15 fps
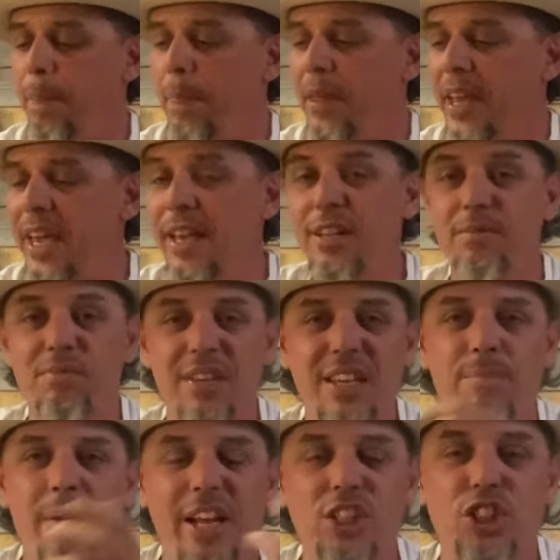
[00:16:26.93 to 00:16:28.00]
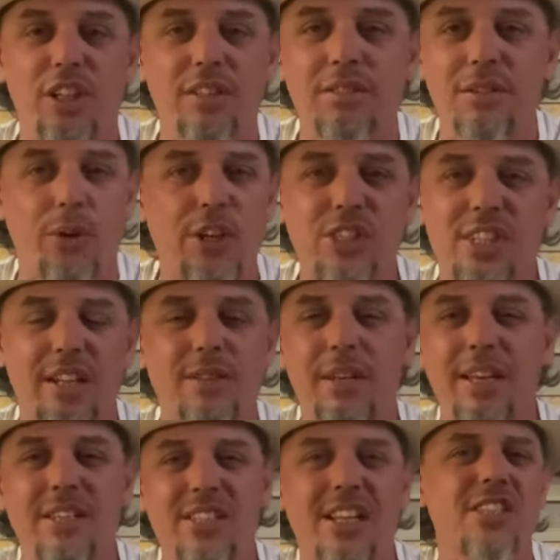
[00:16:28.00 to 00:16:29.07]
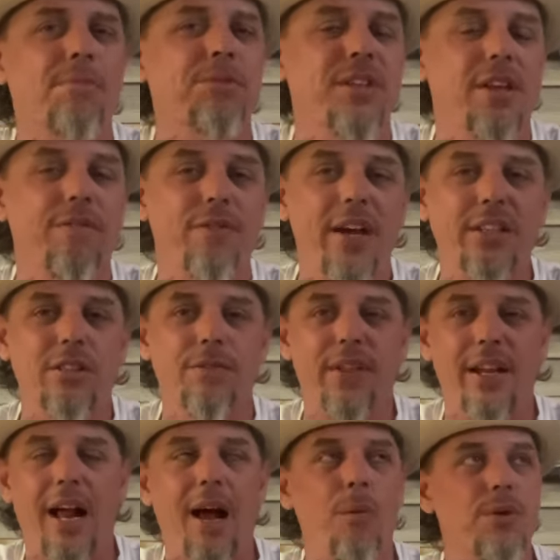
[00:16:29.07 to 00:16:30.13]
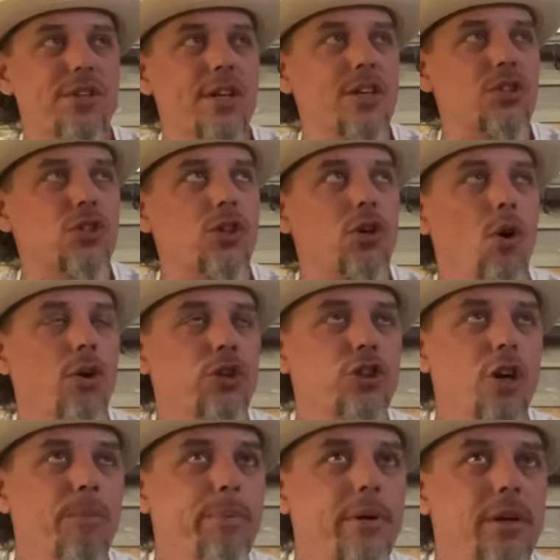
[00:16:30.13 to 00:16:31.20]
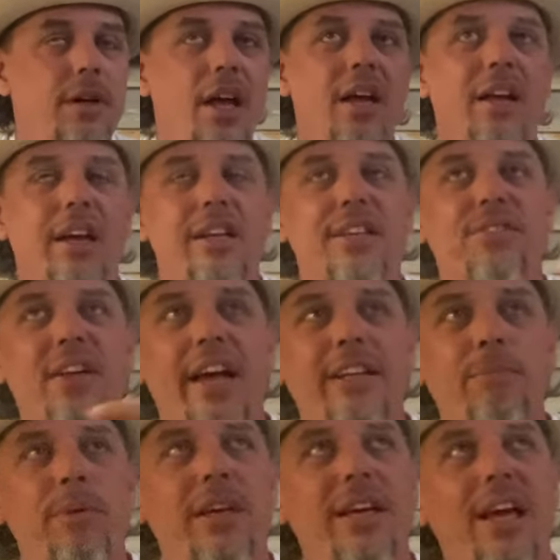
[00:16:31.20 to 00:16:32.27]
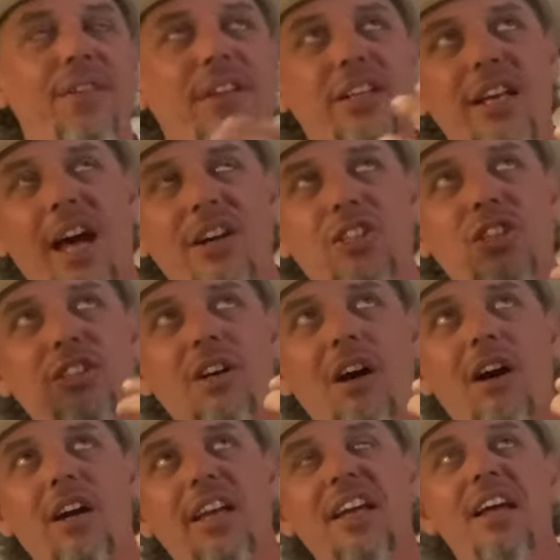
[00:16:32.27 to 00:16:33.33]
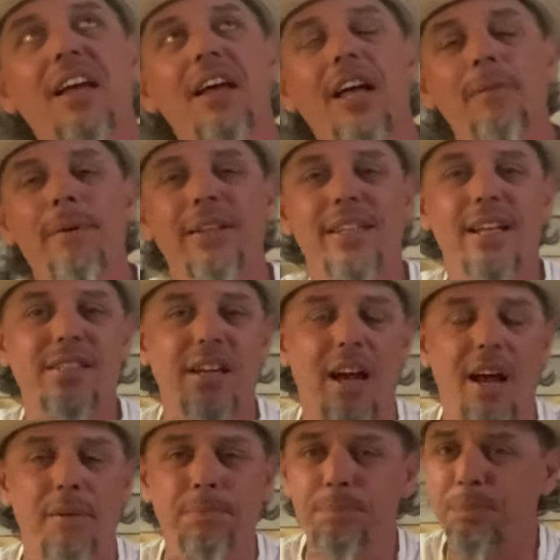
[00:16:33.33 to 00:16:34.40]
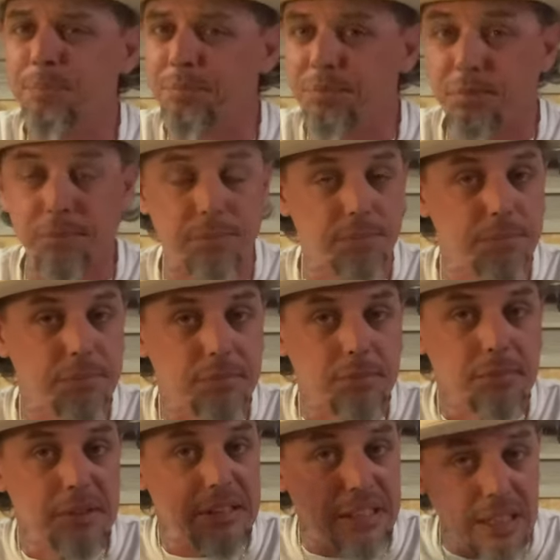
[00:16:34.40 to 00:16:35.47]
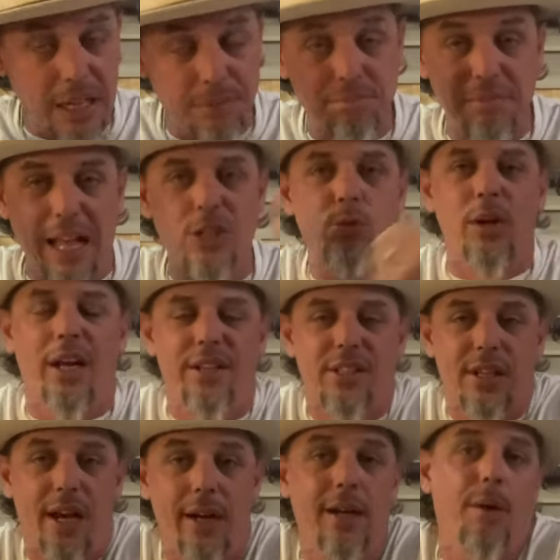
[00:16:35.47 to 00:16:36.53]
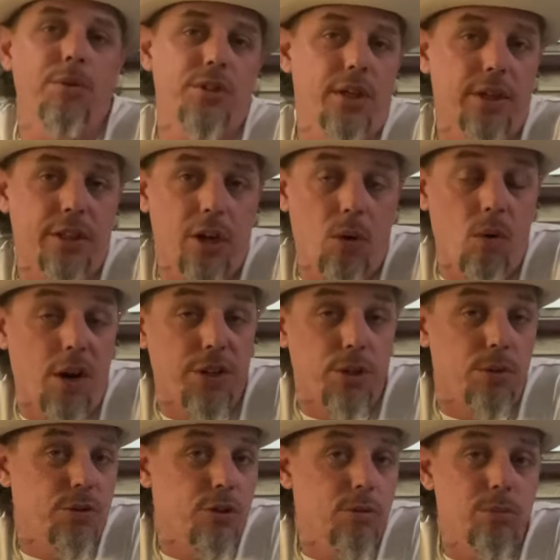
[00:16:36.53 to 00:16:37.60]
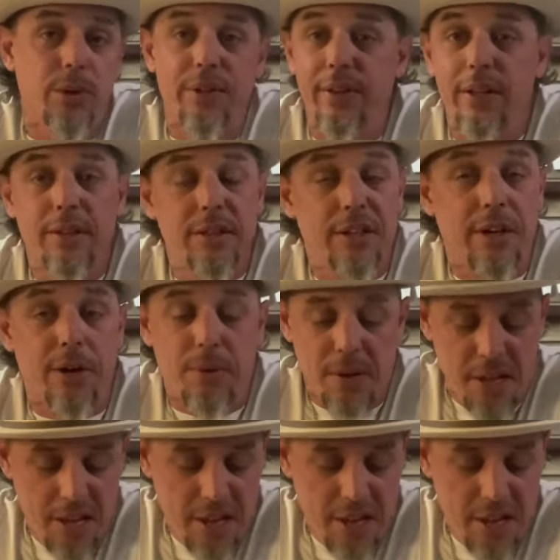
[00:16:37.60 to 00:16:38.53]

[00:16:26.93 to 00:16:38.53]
he mentioned, or he said something to the effect of that I was his Cigar Sherpa, and he thanked me, and it kind of stuck. About that time, that's when I decided I was going to go on YouTube with it, you know.